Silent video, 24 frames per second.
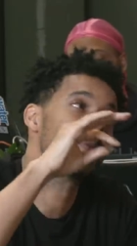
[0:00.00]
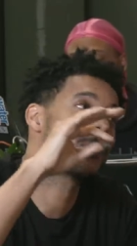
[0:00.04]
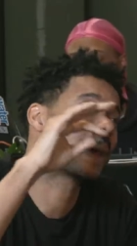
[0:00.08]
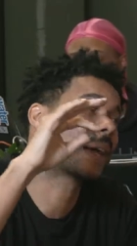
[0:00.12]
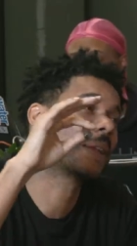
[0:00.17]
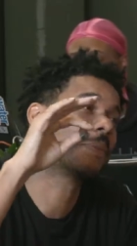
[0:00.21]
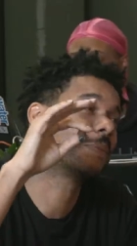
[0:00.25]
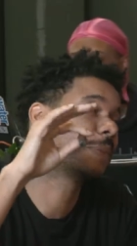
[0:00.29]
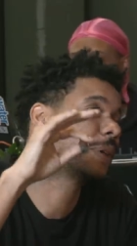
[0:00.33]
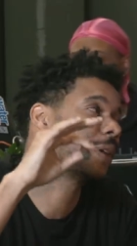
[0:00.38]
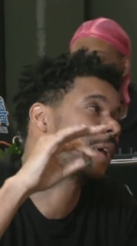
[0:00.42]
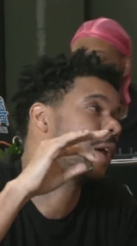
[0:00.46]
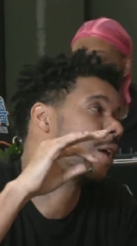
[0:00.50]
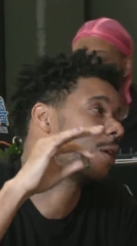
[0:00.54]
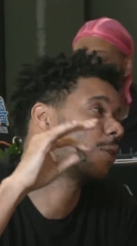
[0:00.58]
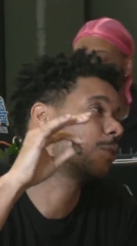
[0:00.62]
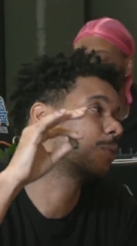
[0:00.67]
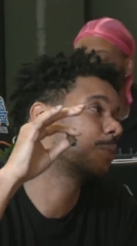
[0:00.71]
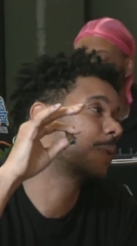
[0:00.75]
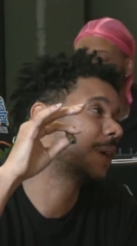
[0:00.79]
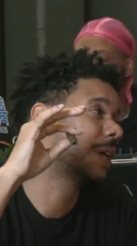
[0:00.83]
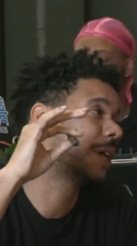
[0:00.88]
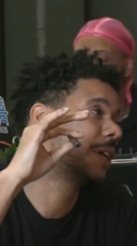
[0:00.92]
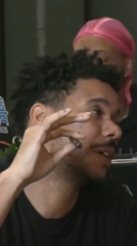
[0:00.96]
nobody been all
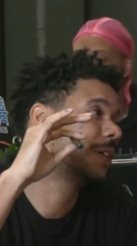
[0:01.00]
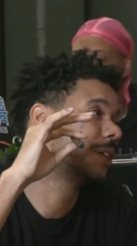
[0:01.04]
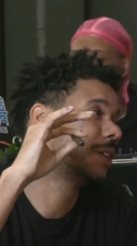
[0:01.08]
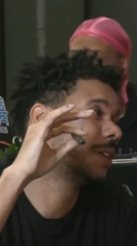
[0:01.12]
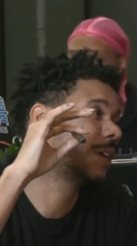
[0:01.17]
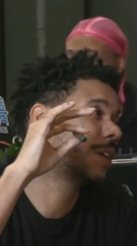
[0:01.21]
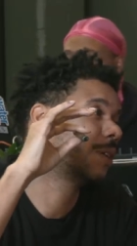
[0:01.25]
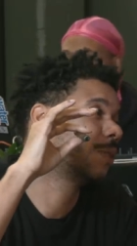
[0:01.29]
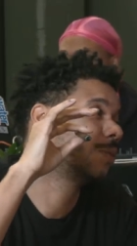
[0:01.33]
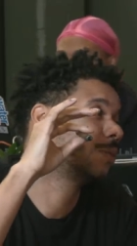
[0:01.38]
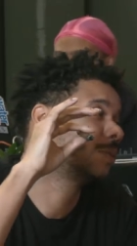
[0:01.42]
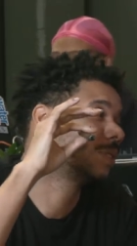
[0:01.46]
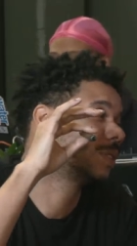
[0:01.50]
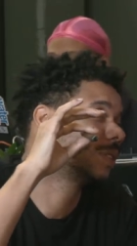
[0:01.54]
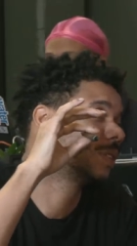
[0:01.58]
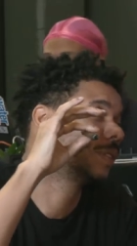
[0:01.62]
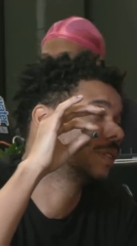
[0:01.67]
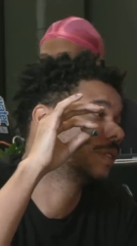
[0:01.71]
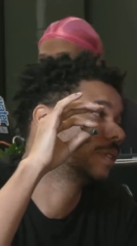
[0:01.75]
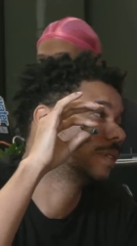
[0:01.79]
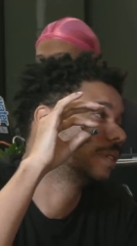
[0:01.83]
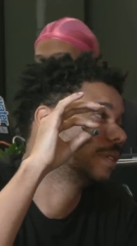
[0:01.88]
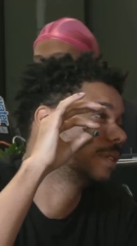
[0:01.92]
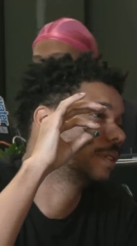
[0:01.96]
the way under the ocean.
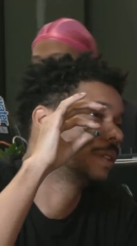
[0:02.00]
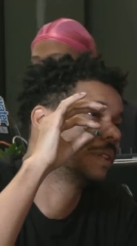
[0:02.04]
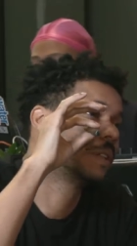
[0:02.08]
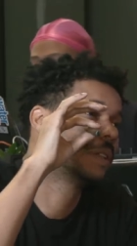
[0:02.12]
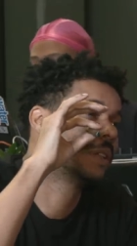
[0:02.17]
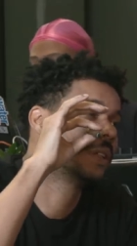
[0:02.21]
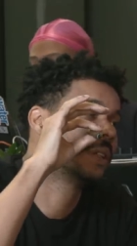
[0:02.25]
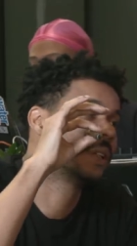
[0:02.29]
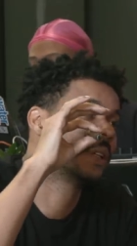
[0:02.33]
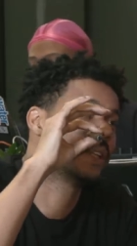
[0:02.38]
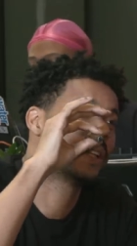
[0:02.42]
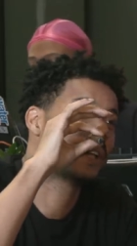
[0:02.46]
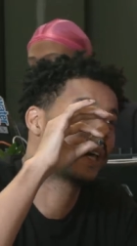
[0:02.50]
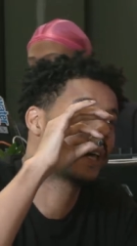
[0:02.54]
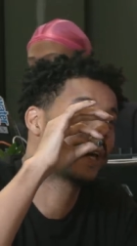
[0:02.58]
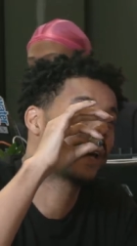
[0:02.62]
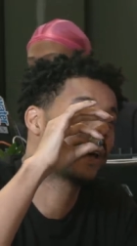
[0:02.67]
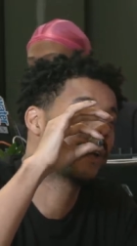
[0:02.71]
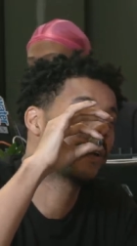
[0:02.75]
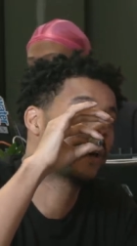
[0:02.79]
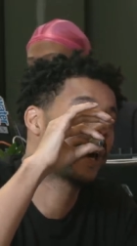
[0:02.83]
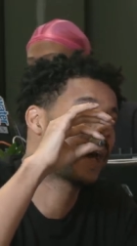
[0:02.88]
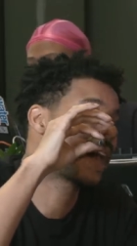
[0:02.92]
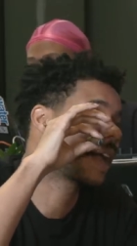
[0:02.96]
And
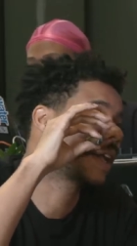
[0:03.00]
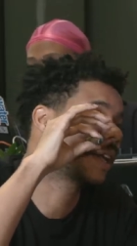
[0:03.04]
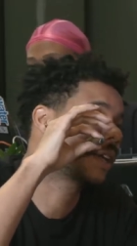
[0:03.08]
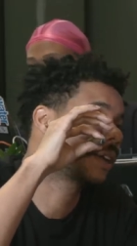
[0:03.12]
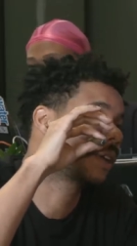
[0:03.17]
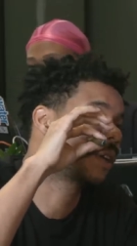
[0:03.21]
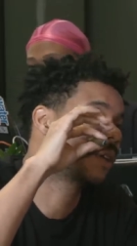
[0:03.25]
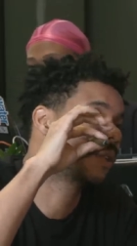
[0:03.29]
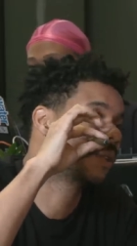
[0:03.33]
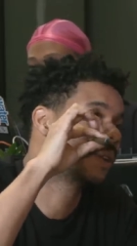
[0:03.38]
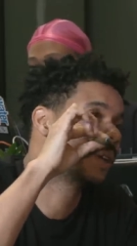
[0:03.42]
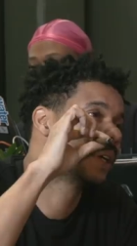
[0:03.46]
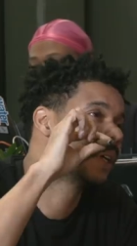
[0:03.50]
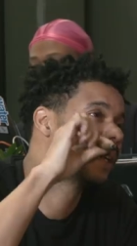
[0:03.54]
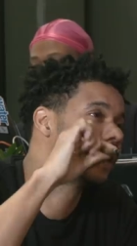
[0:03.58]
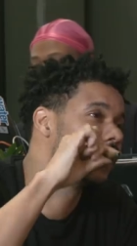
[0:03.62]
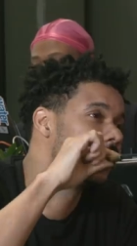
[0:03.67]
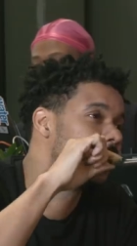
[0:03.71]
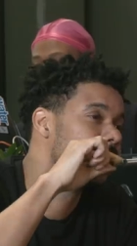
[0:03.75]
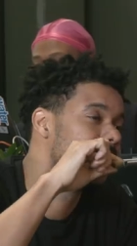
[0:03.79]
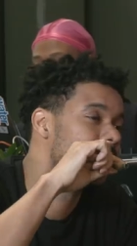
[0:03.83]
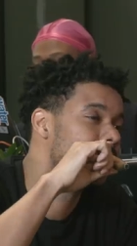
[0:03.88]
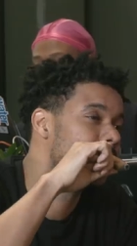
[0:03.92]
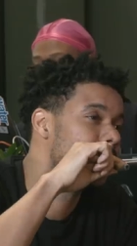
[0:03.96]
no. I, I ain't going. It's too
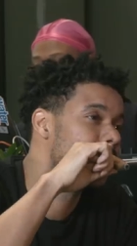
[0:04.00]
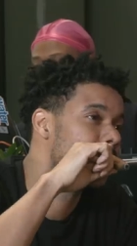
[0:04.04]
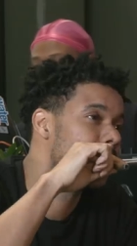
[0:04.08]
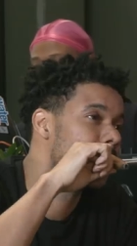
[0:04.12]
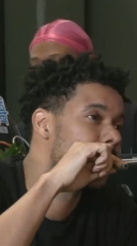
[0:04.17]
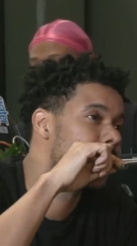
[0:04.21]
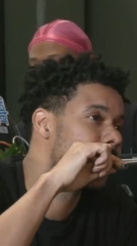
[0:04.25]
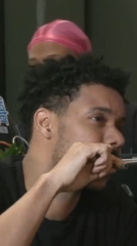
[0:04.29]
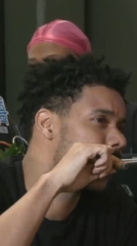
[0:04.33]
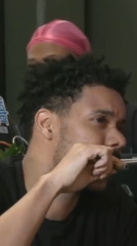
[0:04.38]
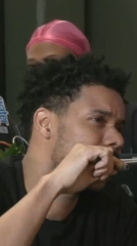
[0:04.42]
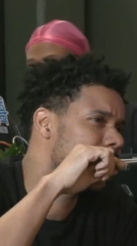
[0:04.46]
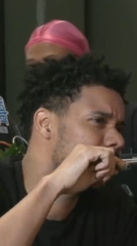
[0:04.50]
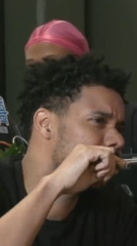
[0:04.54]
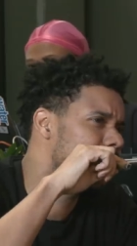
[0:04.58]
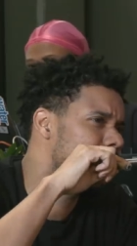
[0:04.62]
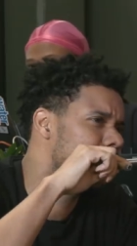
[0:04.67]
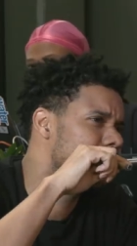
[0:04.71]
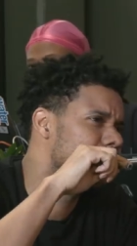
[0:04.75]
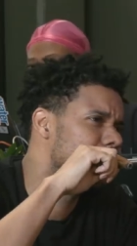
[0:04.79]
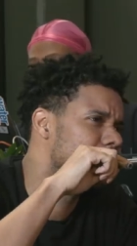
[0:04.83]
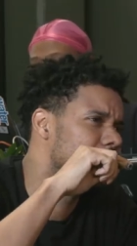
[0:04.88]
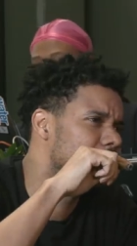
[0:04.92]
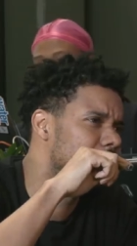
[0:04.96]
big. I ain't
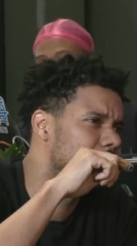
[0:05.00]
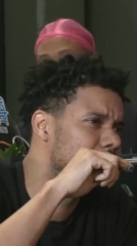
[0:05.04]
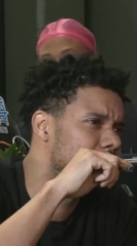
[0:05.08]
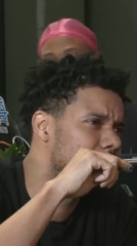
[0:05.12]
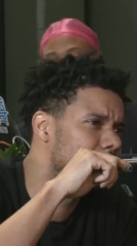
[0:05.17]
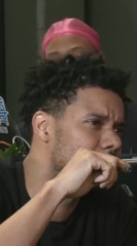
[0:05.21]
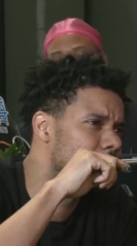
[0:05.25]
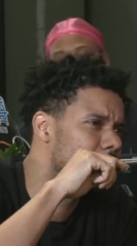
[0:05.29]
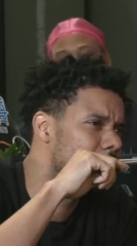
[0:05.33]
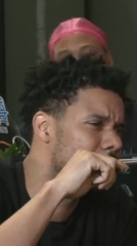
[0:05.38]
going. I